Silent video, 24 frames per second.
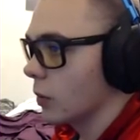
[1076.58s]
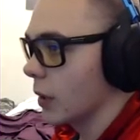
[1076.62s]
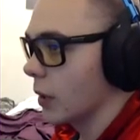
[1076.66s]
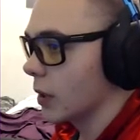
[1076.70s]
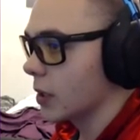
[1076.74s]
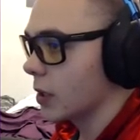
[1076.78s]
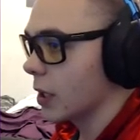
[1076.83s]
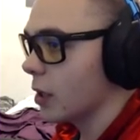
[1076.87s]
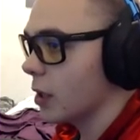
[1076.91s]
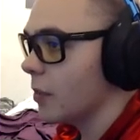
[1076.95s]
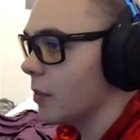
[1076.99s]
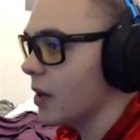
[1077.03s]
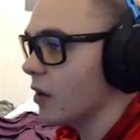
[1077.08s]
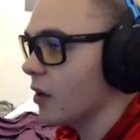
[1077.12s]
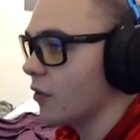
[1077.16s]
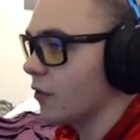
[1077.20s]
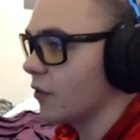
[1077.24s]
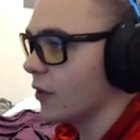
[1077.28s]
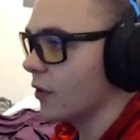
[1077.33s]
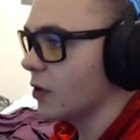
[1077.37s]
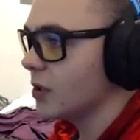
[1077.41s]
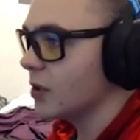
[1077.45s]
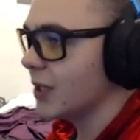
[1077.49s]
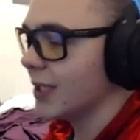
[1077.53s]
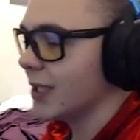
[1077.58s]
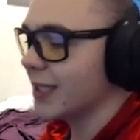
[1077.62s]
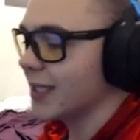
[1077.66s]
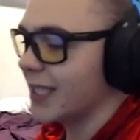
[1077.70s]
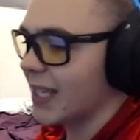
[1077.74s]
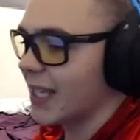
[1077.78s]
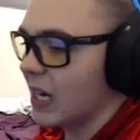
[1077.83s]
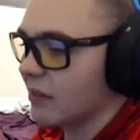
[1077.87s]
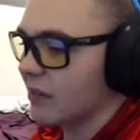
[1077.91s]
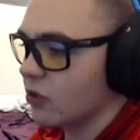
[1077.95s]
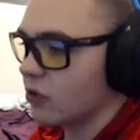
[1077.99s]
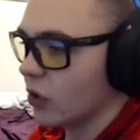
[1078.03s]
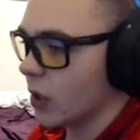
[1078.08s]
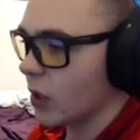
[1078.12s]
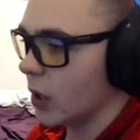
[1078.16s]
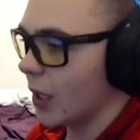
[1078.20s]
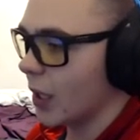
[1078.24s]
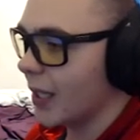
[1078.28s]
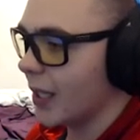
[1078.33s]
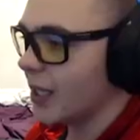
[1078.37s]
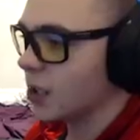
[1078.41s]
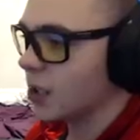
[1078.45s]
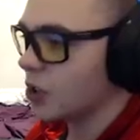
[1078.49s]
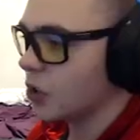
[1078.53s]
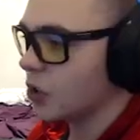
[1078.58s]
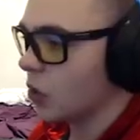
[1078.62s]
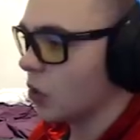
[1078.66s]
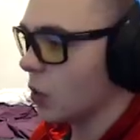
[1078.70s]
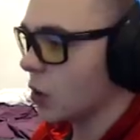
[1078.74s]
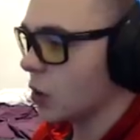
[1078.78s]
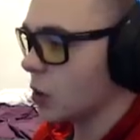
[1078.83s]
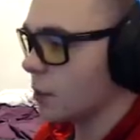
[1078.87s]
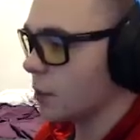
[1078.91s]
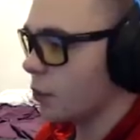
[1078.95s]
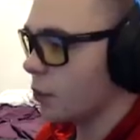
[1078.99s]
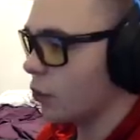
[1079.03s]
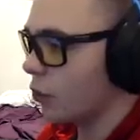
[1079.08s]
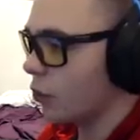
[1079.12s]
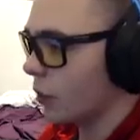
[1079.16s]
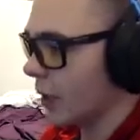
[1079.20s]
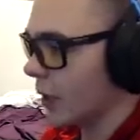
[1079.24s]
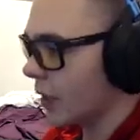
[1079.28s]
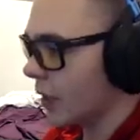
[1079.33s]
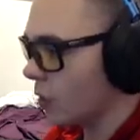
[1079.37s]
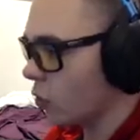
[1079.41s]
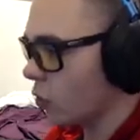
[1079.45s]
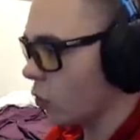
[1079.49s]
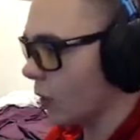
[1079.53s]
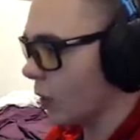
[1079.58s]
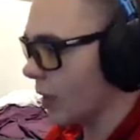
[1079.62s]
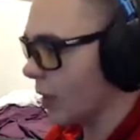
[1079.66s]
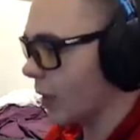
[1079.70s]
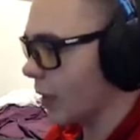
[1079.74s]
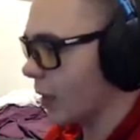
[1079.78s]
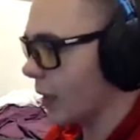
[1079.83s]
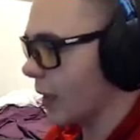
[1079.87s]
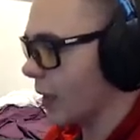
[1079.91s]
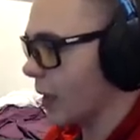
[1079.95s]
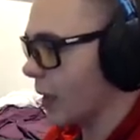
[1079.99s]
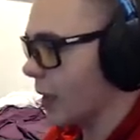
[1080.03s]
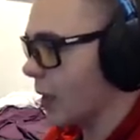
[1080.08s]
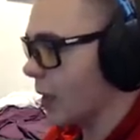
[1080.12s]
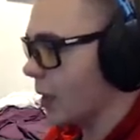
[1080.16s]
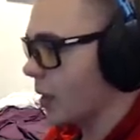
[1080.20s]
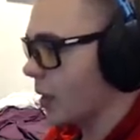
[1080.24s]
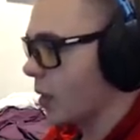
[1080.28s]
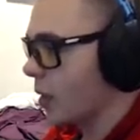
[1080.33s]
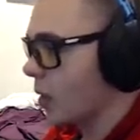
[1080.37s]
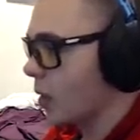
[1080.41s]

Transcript: So it's going to be a 1st and 10 after Atlanta scores pretty quickly.